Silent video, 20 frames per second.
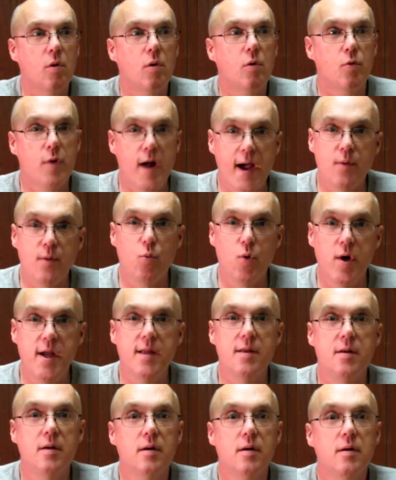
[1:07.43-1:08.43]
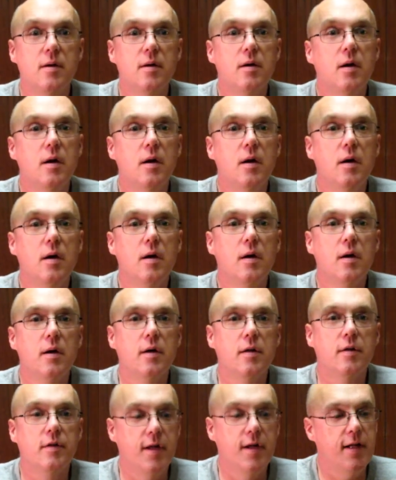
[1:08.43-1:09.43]
red wheat.
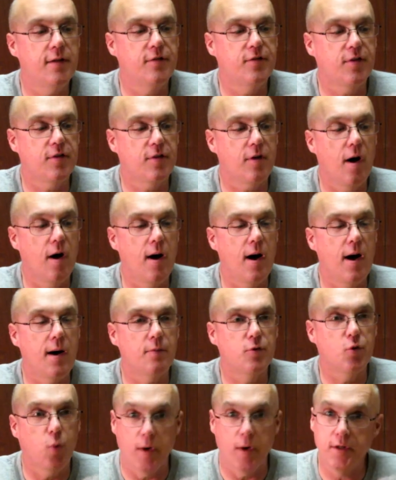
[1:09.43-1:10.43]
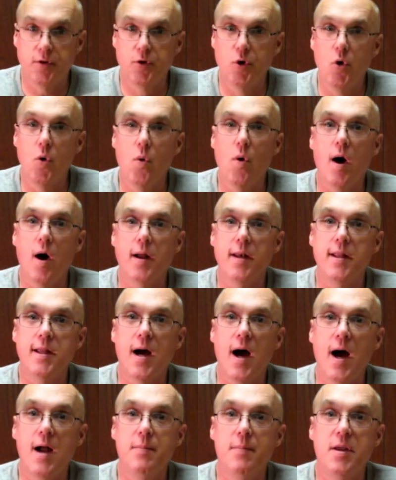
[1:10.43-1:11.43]
It's 22 on the
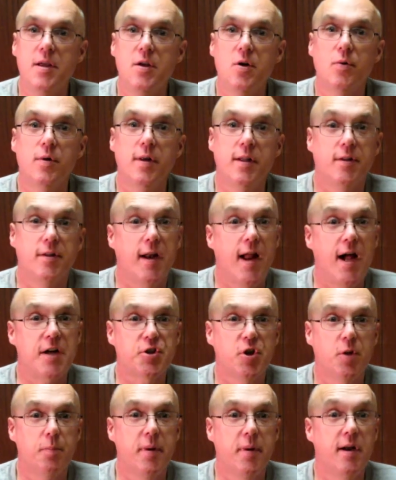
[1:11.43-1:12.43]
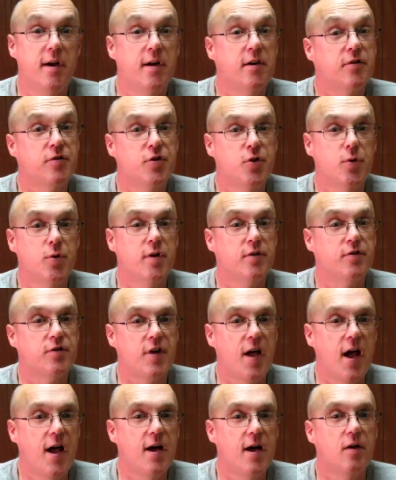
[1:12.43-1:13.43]
IBU, the International Bitterness Unit
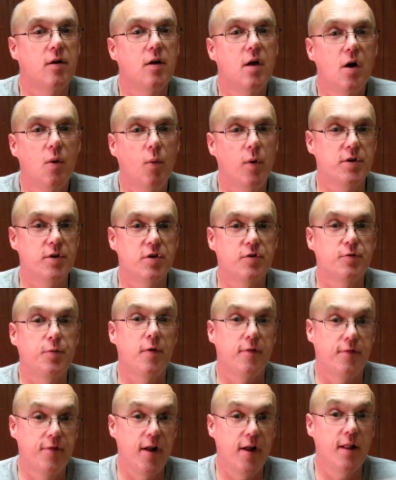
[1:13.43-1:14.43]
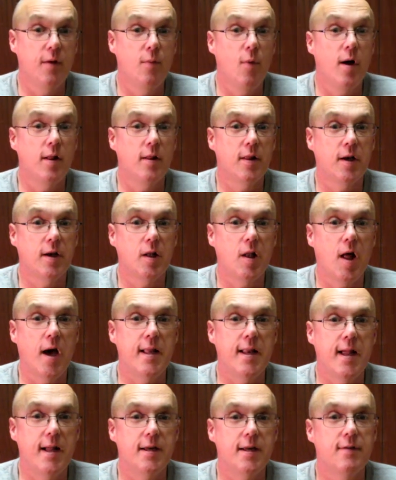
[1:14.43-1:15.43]
scale, which is fairly well on the
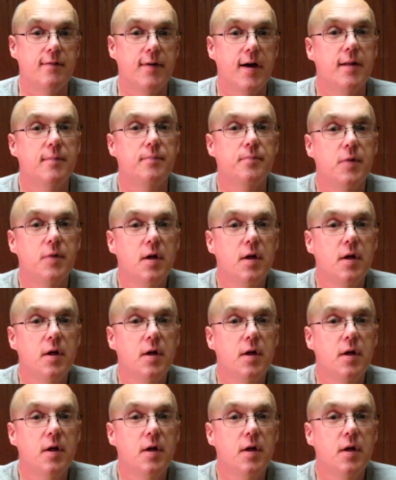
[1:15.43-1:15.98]
light end of it.